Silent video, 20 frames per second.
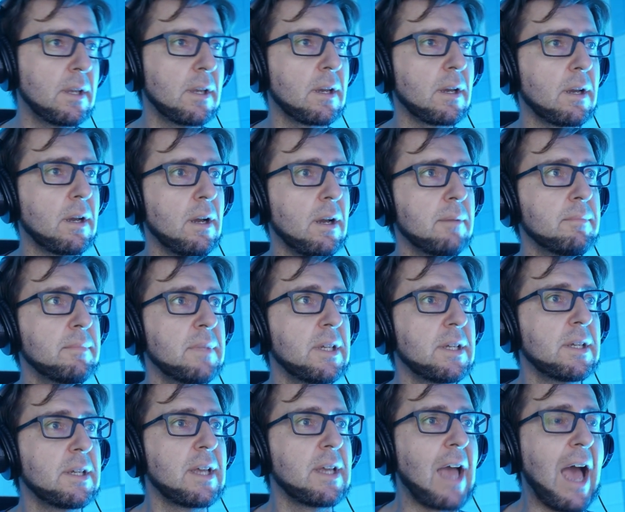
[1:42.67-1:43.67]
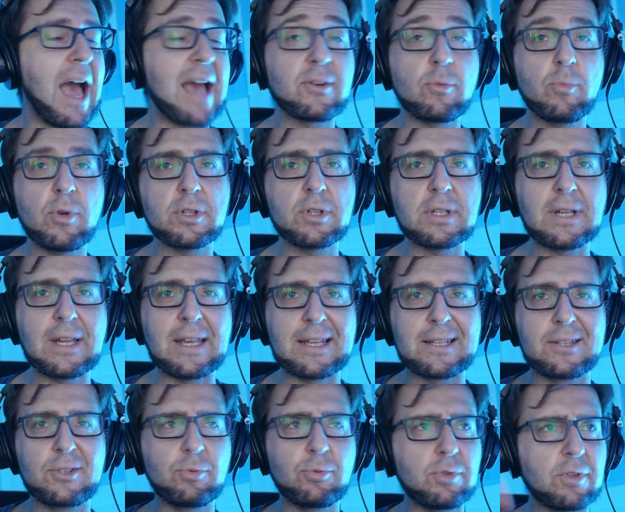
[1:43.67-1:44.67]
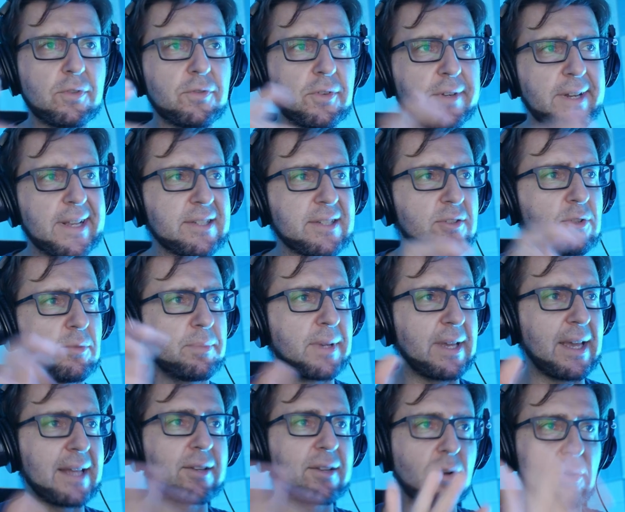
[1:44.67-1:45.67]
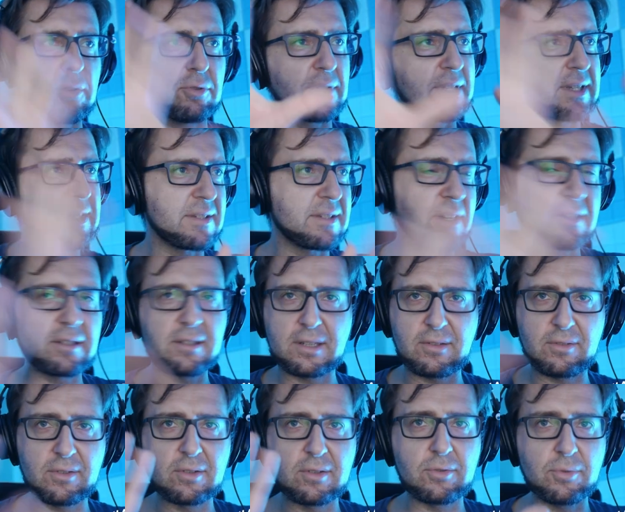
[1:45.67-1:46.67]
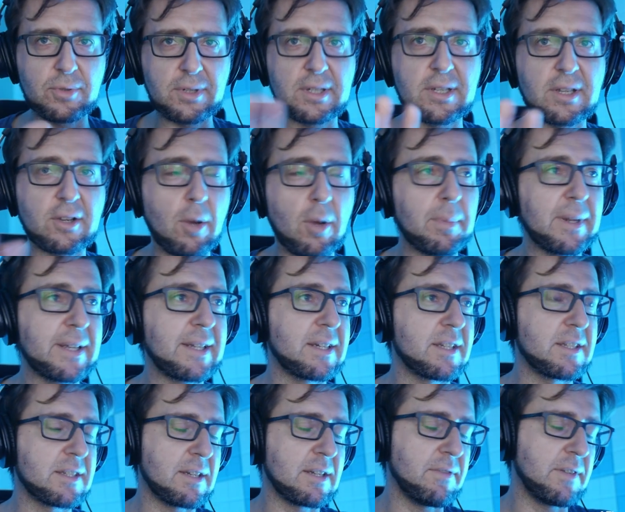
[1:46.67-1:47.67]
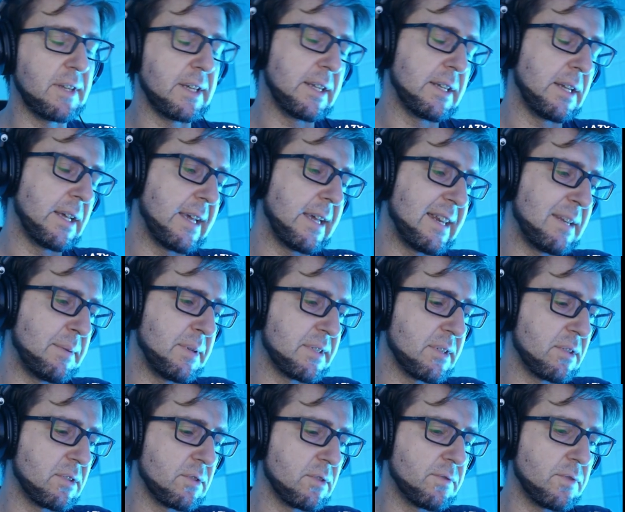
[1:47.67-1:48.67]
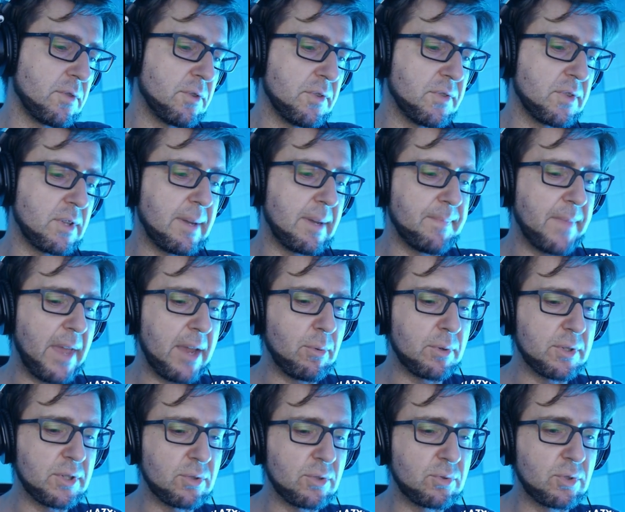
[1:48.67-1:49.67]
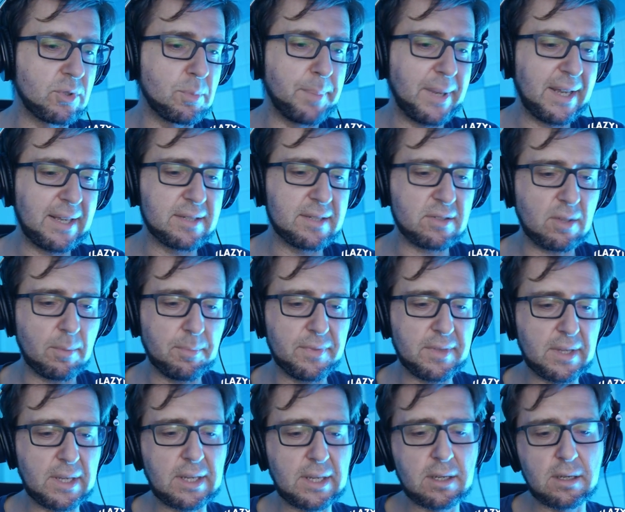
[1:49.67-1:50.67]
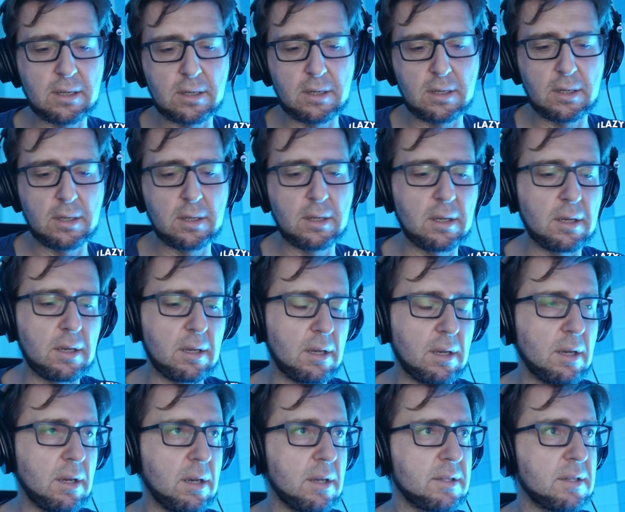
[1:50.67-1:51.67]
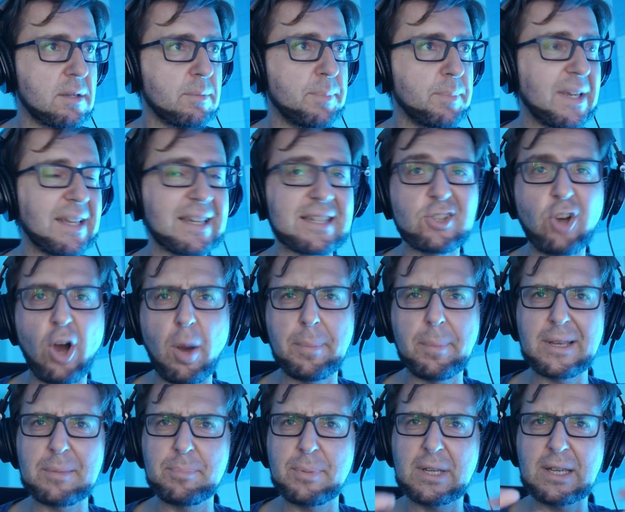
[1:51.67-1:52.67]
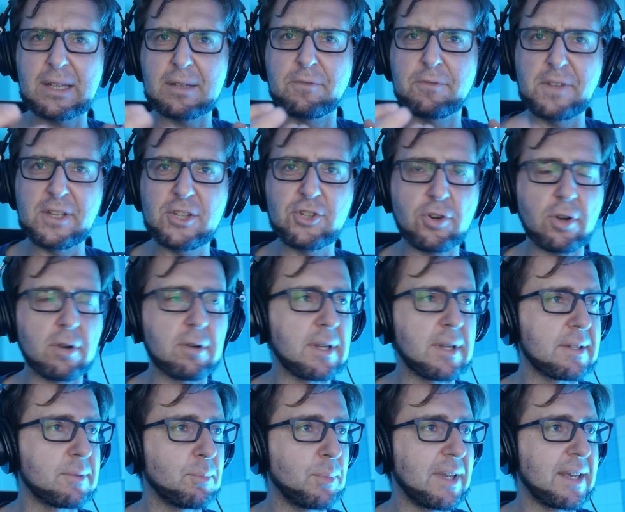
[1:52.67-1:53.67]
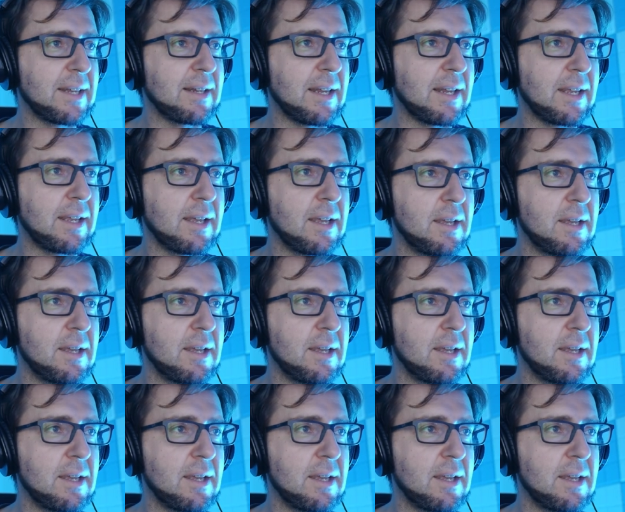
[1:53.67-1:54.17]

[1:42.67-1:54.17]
um, I don't want to like do the for next loop and already in doing the complicated stuff like like enemies and so forth. Um, I want to pick something, uh, pick a topic, pick a feature that we can like